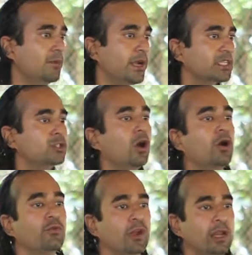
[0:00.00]
but it's
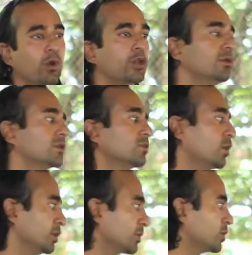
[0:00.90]
not really what
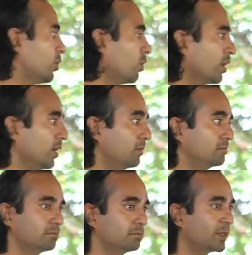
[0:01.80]
you would call the
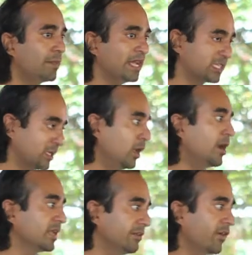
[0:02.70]
best
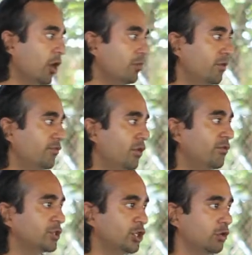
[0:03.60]
learning environment
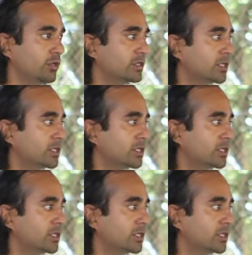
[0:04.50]
for children.